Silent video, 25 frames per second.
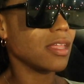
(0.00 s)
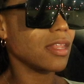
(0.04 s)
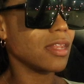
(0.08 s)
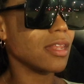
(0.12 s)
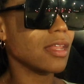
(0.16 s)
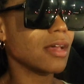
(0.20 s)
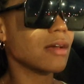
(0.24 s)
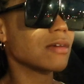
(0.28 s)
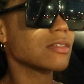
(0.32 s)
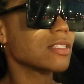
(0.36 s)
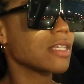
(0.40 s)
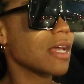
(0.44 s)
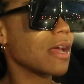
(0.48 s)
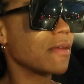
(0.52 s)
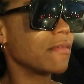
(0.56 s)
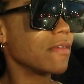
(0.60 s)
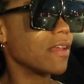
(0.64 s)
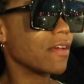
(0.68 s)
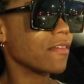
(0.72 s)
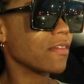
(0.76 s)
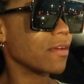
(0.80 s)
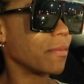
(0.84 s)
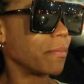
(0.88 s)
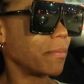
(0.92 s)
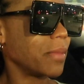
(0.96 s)
not gonna say I've
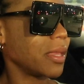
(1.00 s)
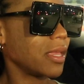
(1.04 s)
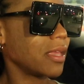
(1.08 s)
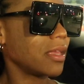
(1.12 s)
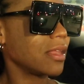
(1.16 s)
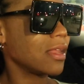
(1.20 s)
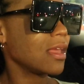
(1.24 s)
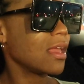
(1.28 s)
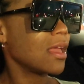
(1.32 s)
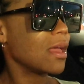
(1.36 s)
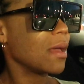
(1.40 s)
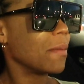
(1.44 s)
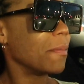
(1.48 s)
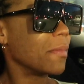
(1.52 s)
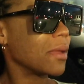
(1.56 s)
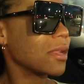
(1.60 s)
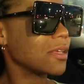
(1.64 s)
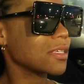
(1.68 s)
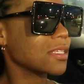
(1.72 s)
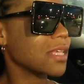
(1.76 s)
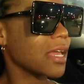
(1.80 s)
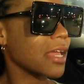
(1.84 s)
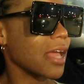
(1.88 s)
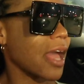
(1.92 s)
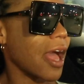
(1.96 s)
never been, but
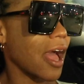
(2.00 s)
it's like,